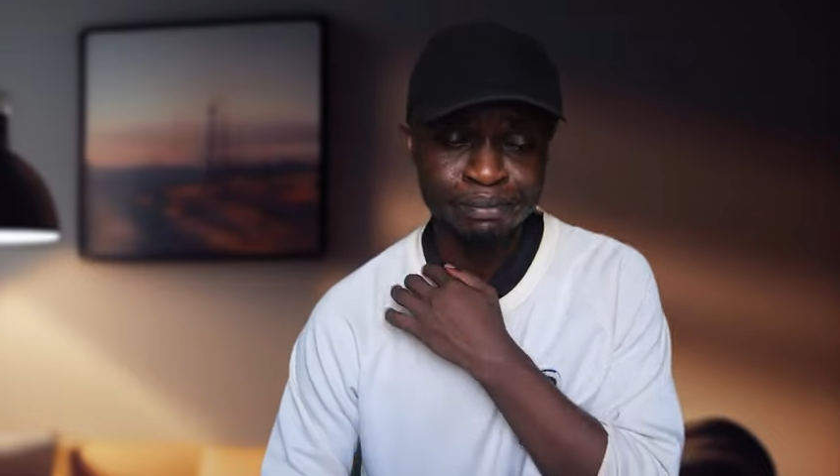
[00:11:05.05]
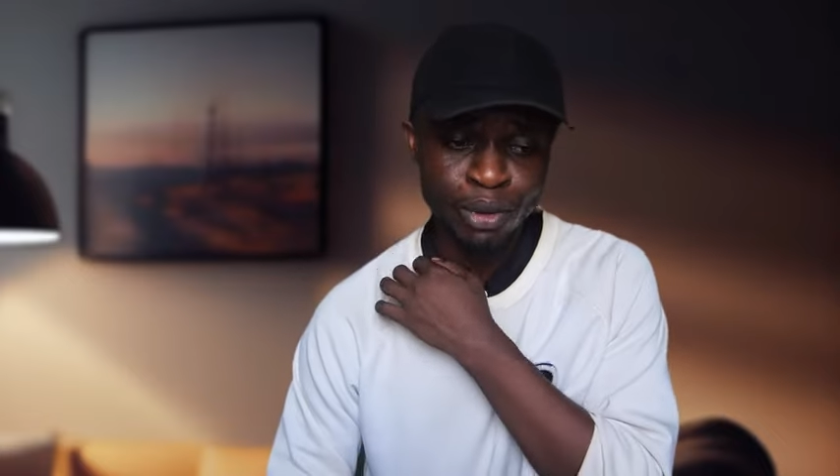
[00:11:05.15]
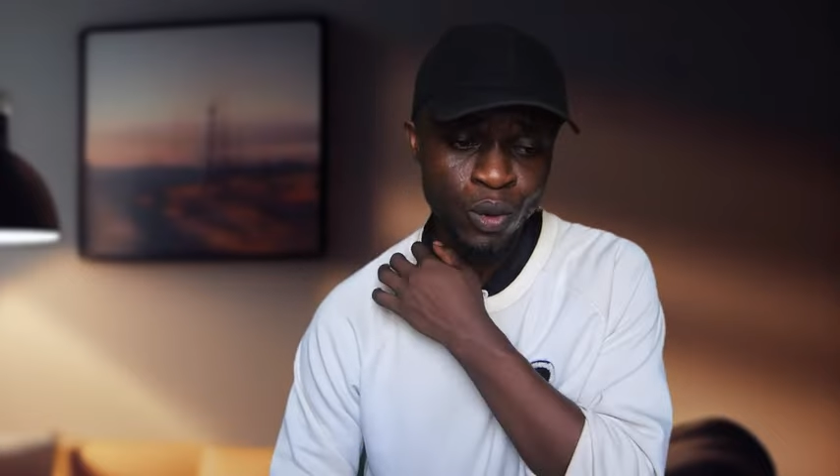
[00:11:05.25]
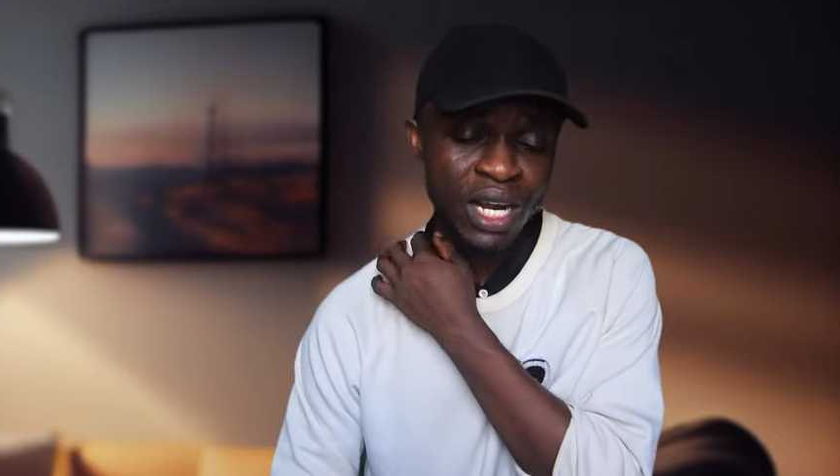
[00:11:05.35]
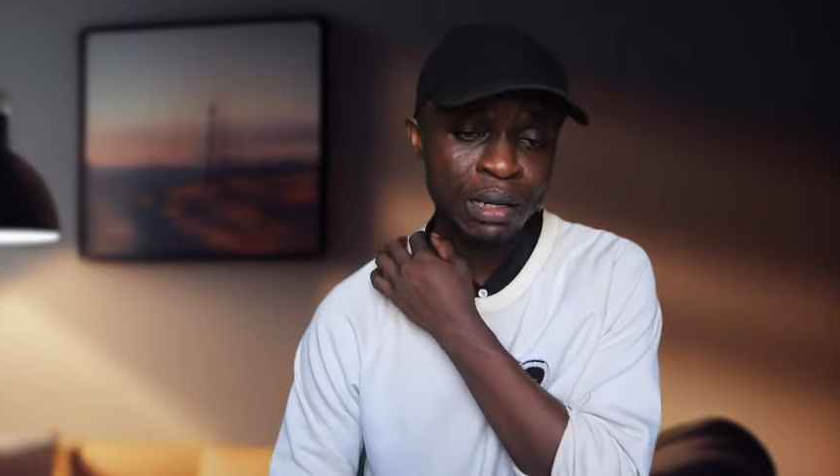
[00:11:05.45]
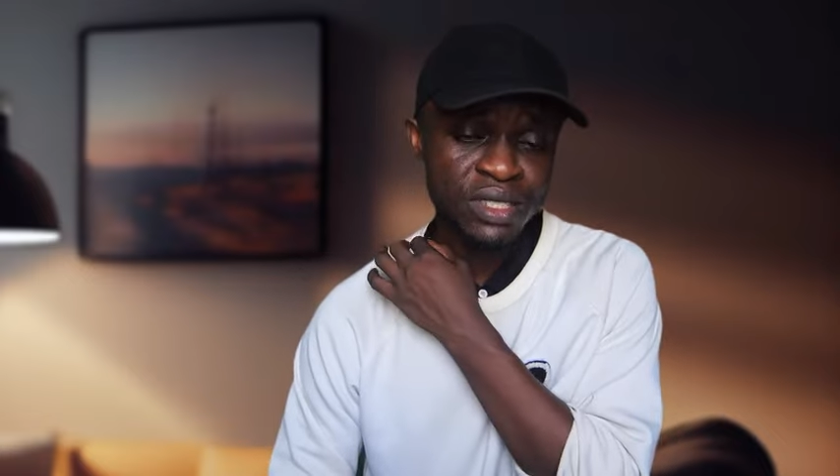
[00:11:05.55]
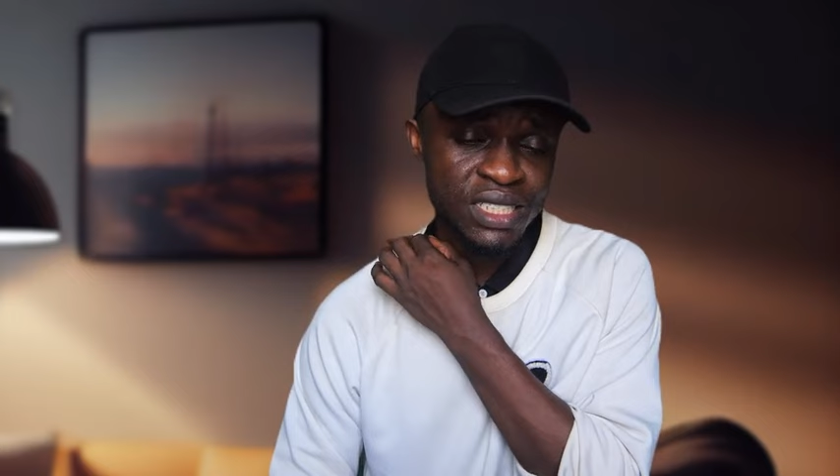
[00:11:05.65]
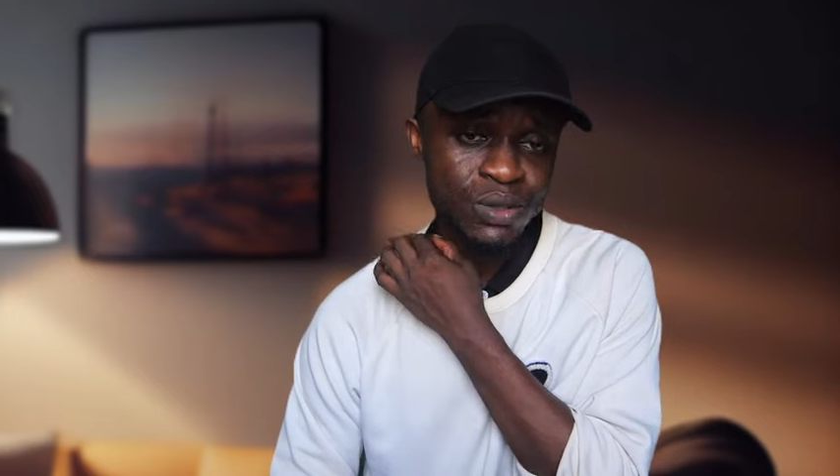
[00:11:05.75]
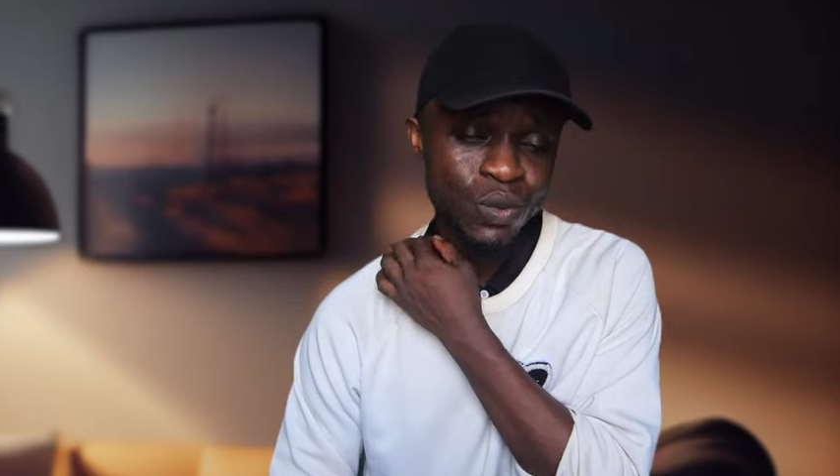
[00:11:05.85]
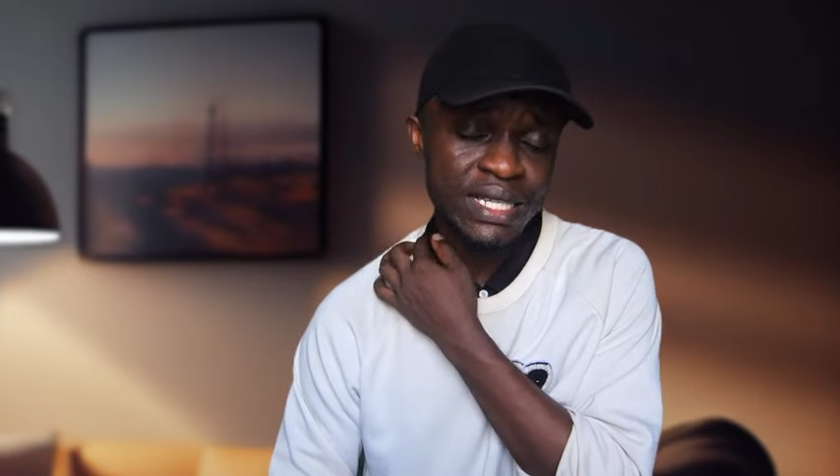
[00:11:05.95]
But one
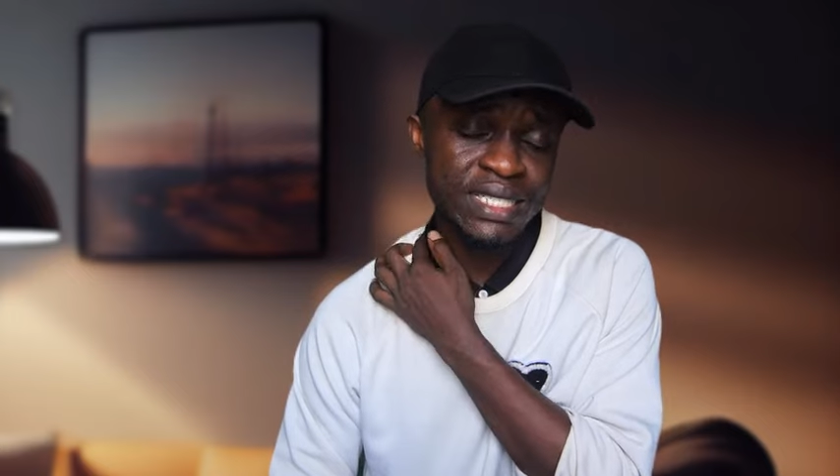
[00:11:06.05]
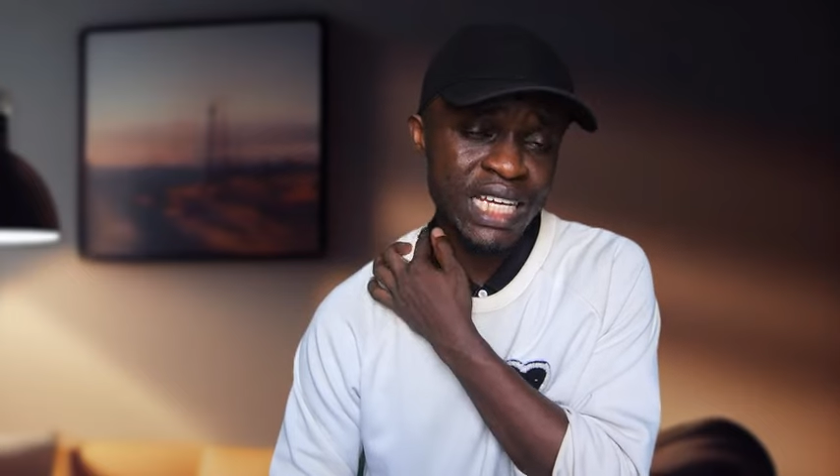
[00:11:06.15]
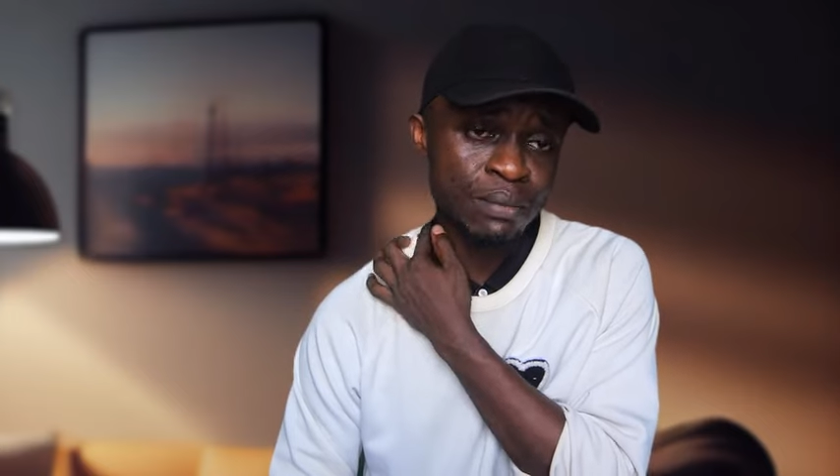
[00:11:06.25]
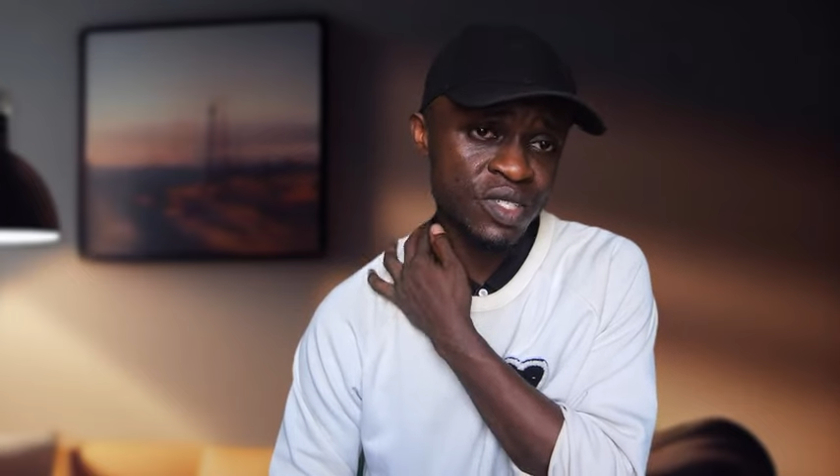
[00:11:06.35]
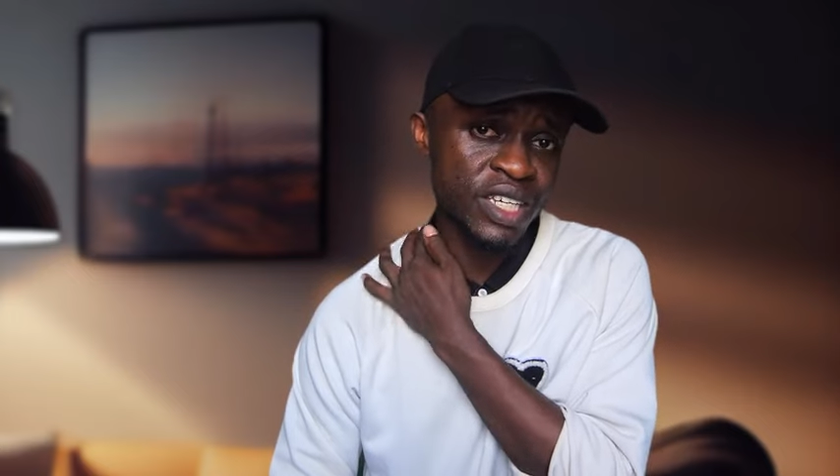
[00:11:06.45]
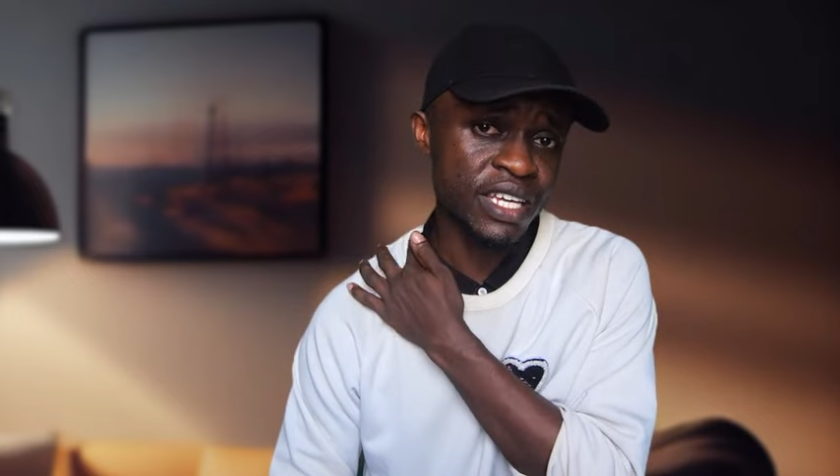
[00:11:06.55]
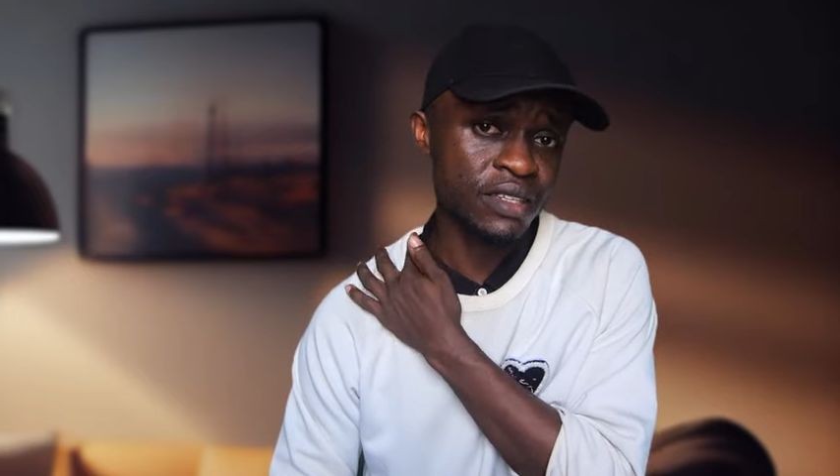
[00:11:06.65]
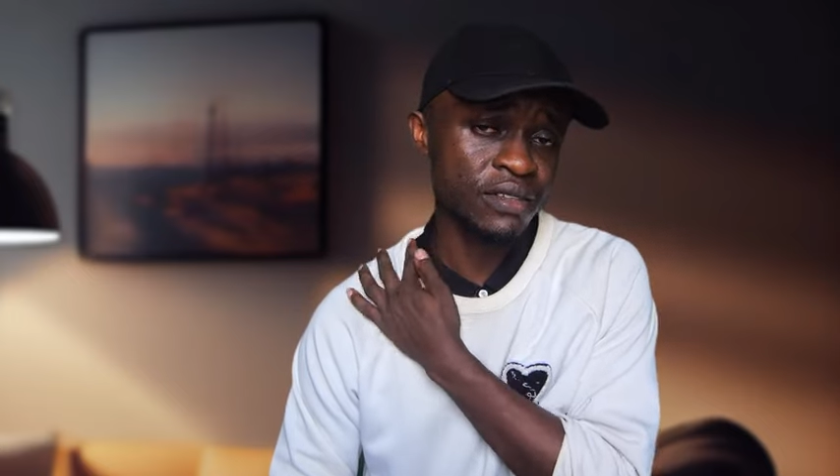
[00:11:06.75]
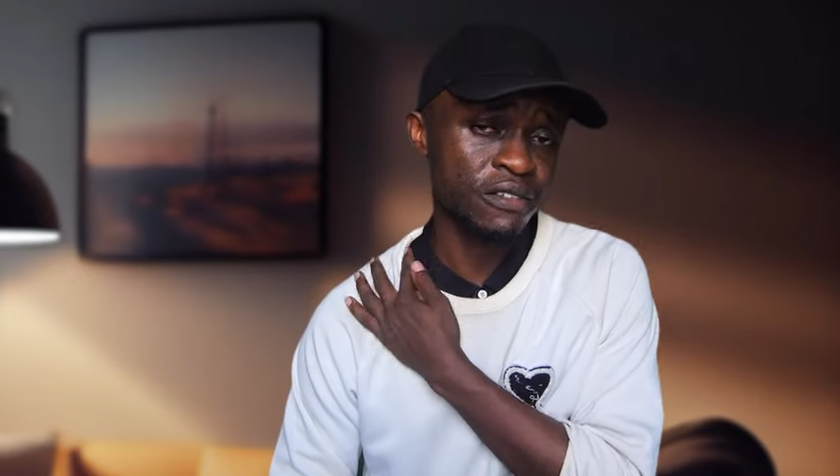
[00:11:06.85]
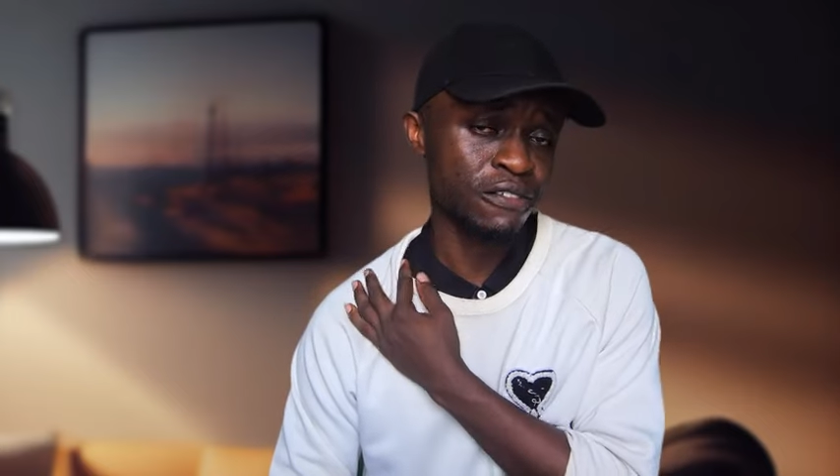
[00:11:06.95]
thing I'm saying